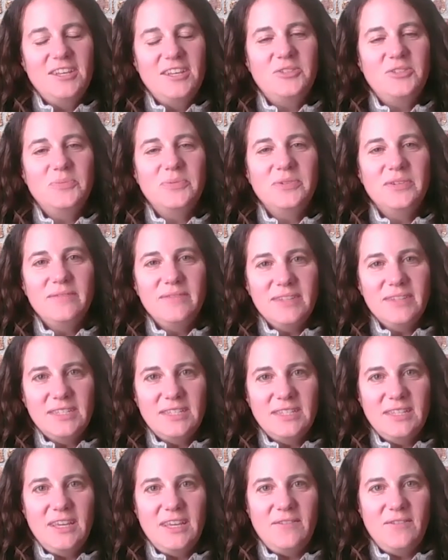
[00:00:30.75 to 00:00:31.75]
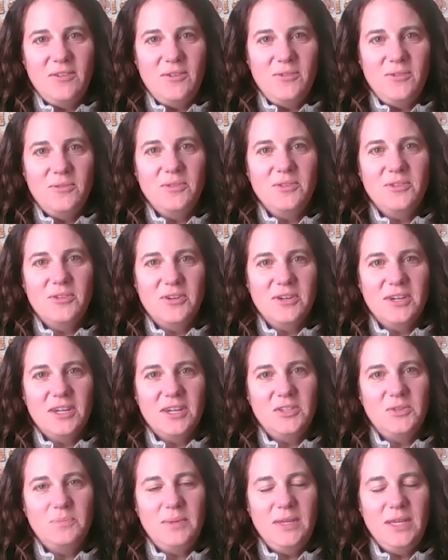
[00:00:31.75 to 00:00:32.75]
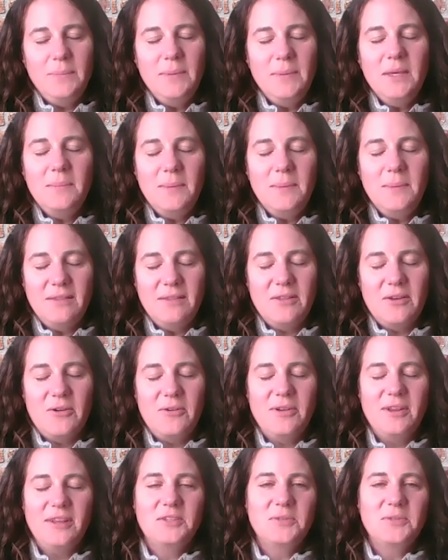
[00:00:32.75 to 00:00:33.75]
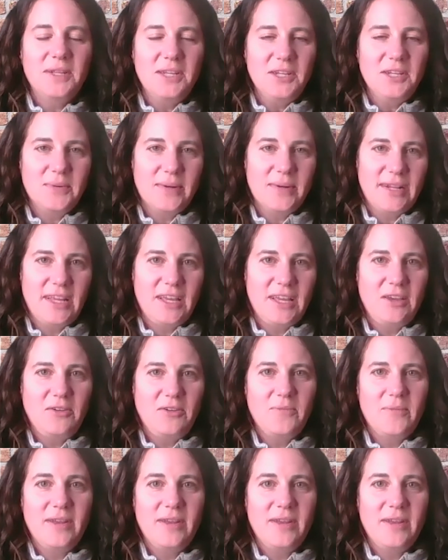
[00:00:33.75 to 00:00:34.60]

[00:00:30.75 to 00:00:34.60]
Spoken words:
So previously, if you took a PPP loan in 2020,